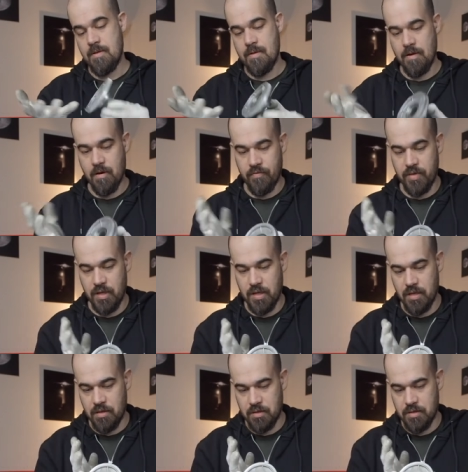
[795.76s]
of the
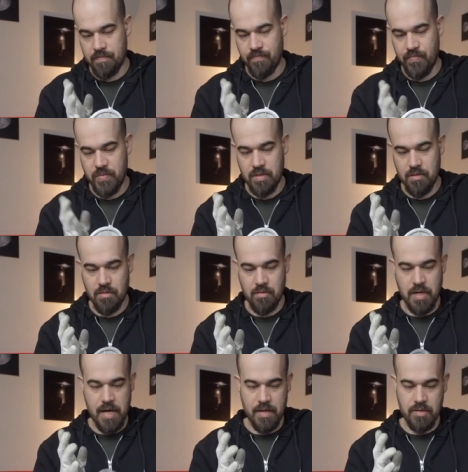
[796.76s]
gears.
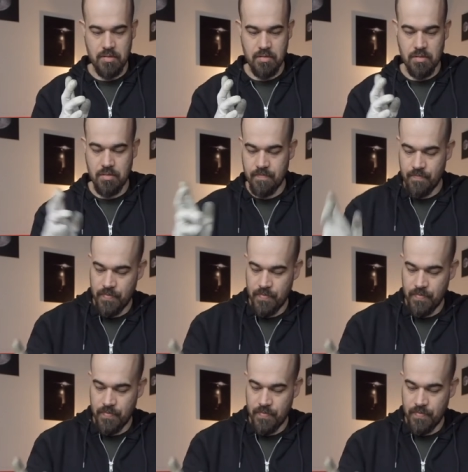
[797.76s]
Okay, so